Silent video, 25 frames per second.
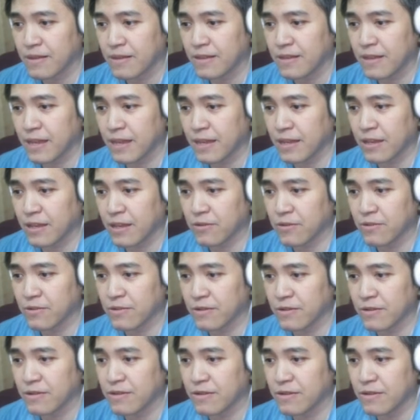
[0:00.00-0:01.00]
Thank you.
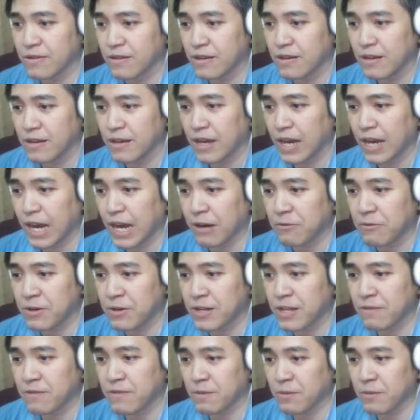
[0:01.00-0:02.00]
I won't
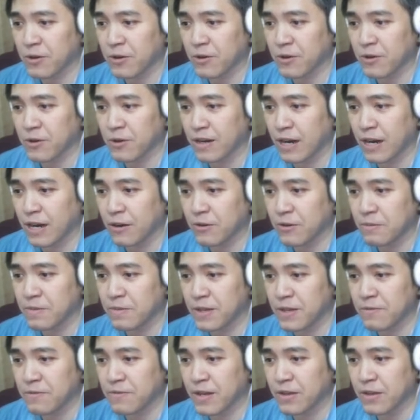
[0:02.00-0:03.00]
give up on her. I won't
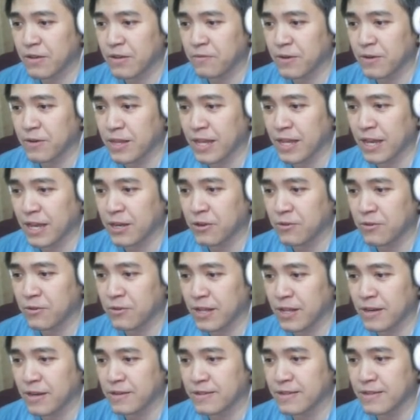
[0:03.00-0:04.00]
be afraid of what I don't
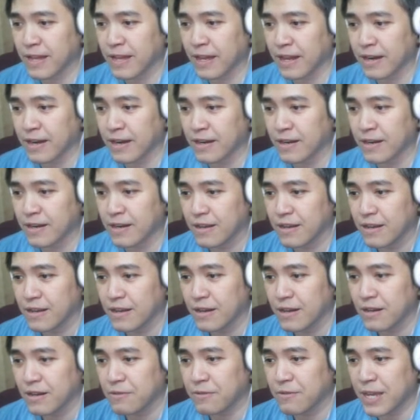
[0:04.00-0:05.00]
understand.
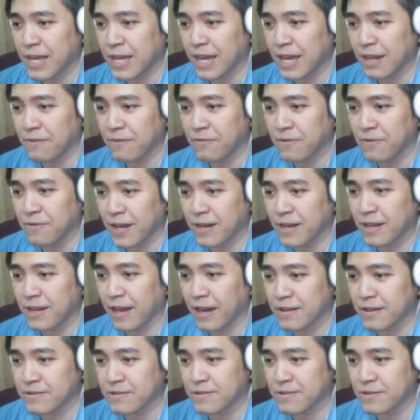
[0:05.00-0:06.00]
We can find the
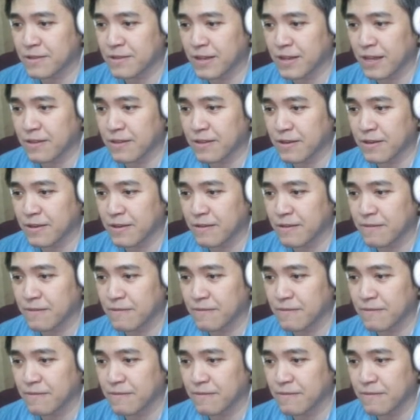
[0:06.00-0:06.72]
answers together.